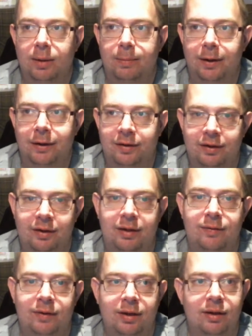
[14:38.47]
But in the
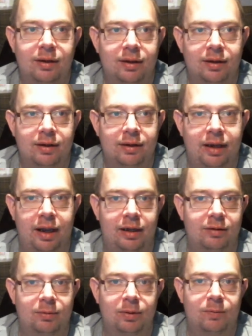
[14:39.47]
evening, yeah,
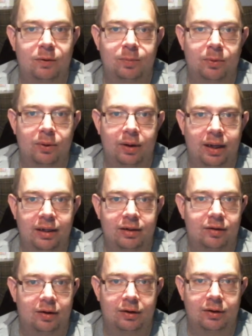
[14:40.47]
it was more like
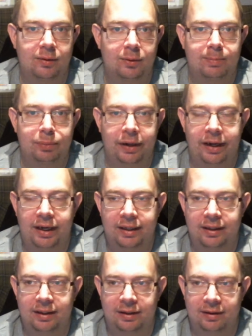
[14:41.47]
talking with
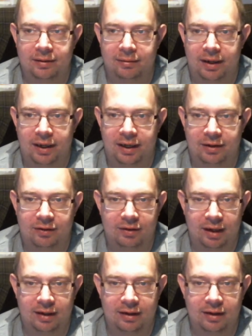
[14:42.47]
Brad and the rest,
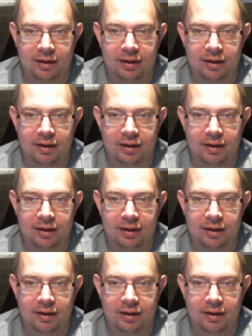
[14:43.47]
and